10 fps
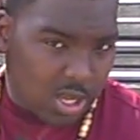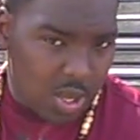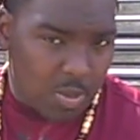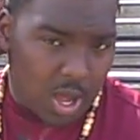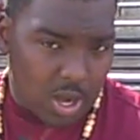It
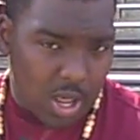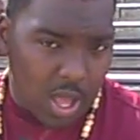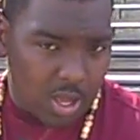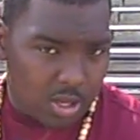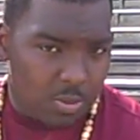helped me out a
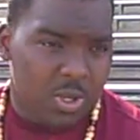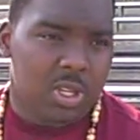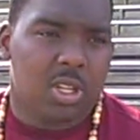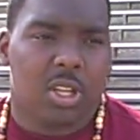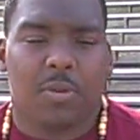lot. I
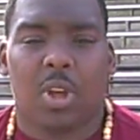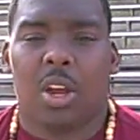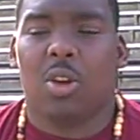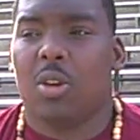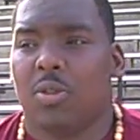mean, if you,
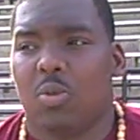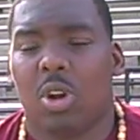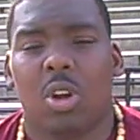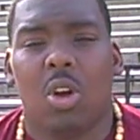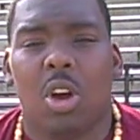I know if you
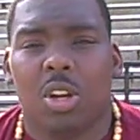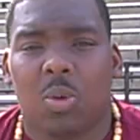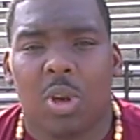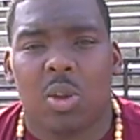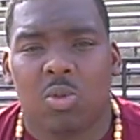work hard in
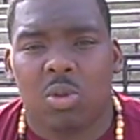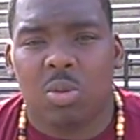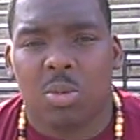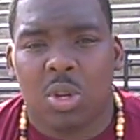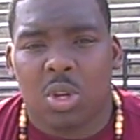the weight
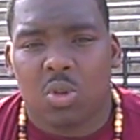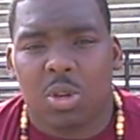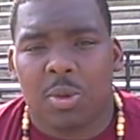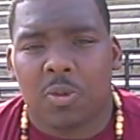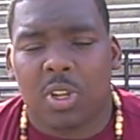room, yeah.
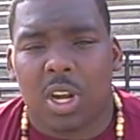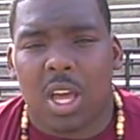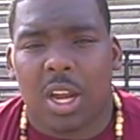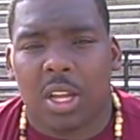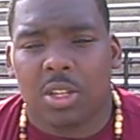you prevent a
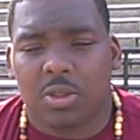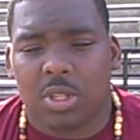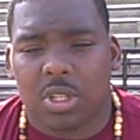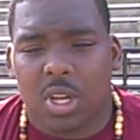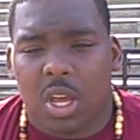lot of
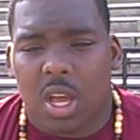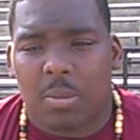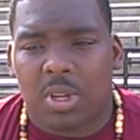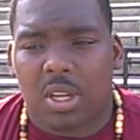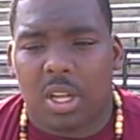injuries.
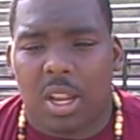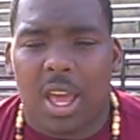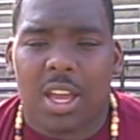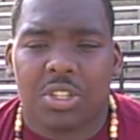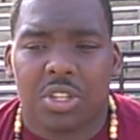I mean,
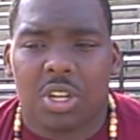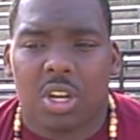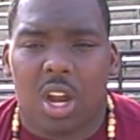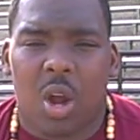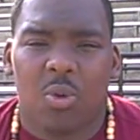last year
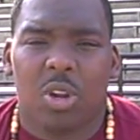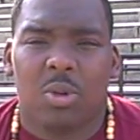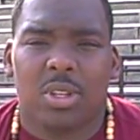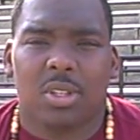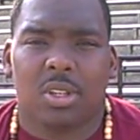I really
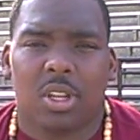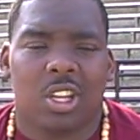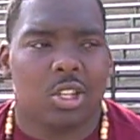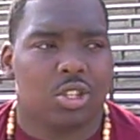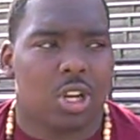wasn't
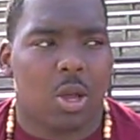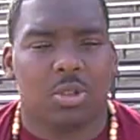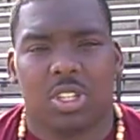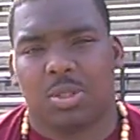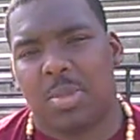injured. I
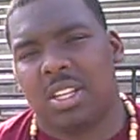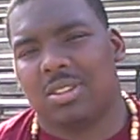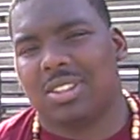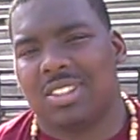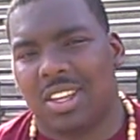was just
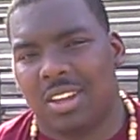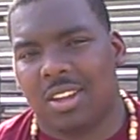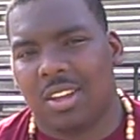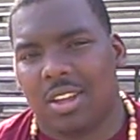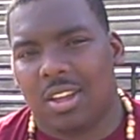basically sick.
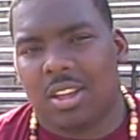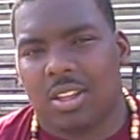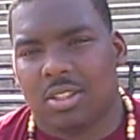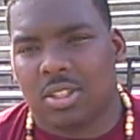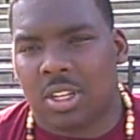Yeah.
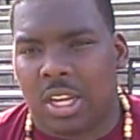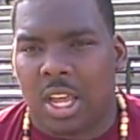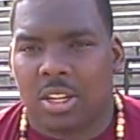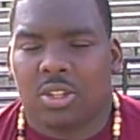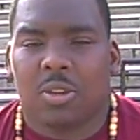And
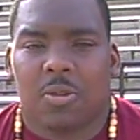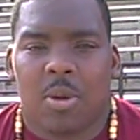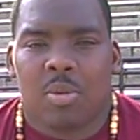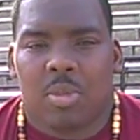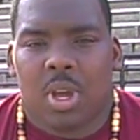that took
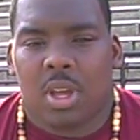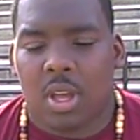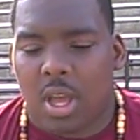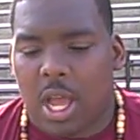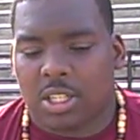from me, but
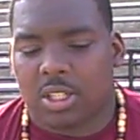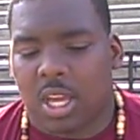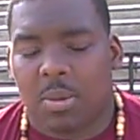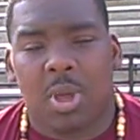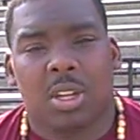I just
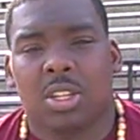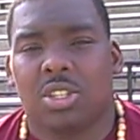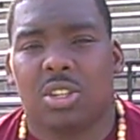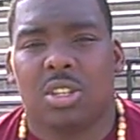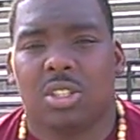came back this
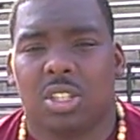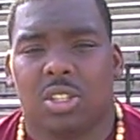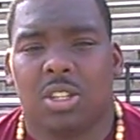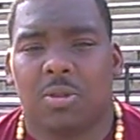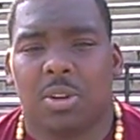year and
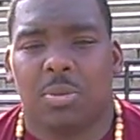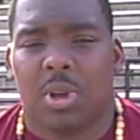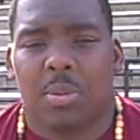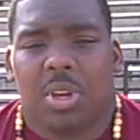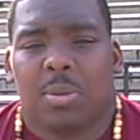just looked for
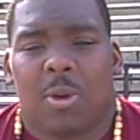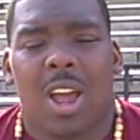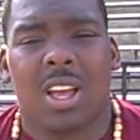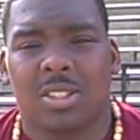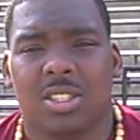a, a bigger
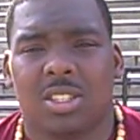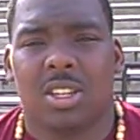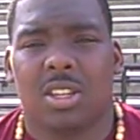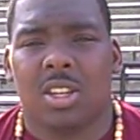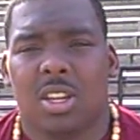prize this
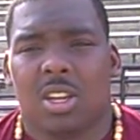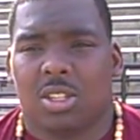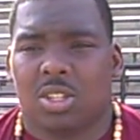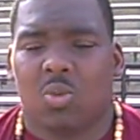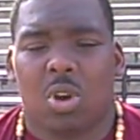year.
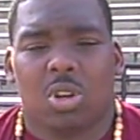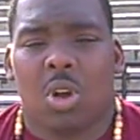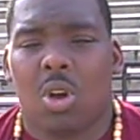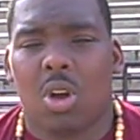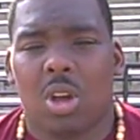just work
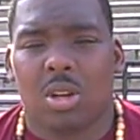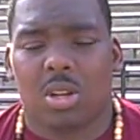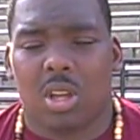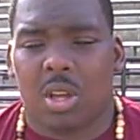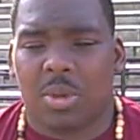hard,
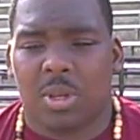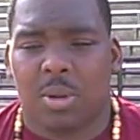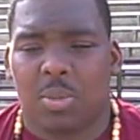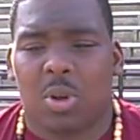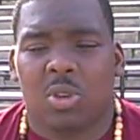I
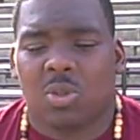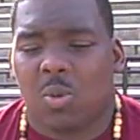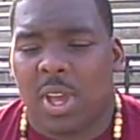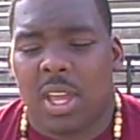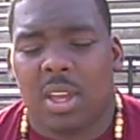mean, put on
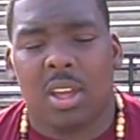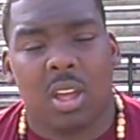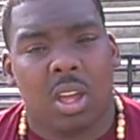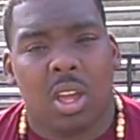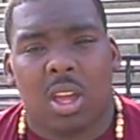some weight.
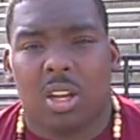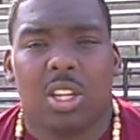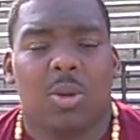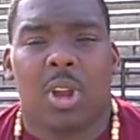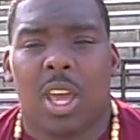Yeah.
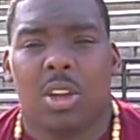Did what I